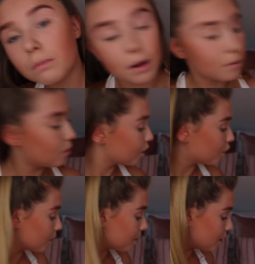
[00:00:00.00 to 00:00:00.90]
but I'm only
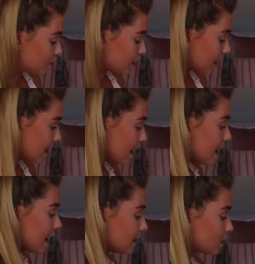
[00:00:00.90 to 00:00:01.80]
going to be using
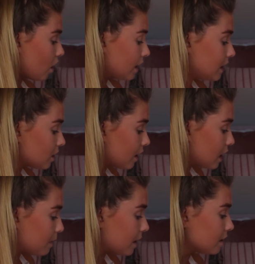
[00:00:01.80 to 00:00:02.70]
a tiny
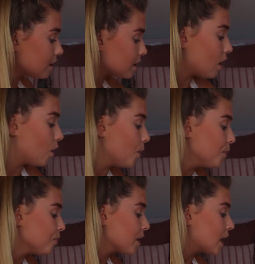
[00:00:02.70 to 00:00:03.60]
bit. So
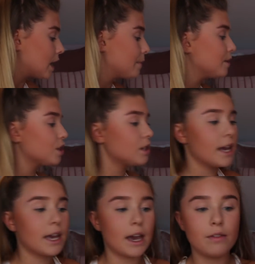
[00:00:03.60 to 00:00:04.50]
let me just
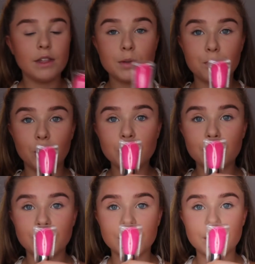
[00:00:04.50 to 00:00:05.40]
take out this brush,
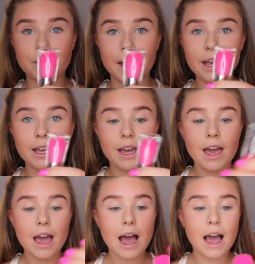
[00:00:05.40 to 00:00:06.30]
which is pink.
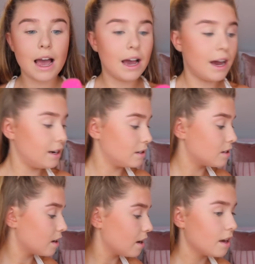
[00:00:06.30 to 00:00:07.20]

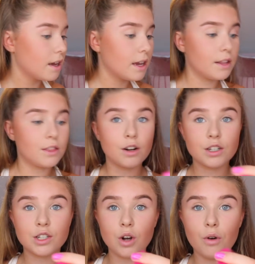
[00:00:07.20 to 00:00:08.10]
And they're
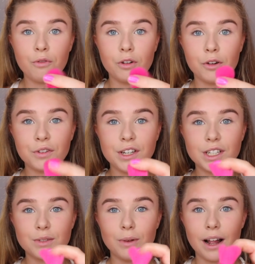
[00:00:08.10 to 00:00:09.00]
so fluffy
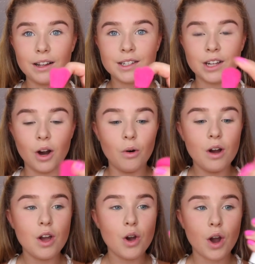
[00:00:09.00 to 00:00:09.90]
as well. So
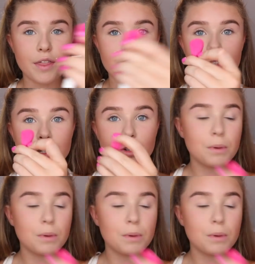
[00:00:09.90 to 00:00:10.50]
I think this will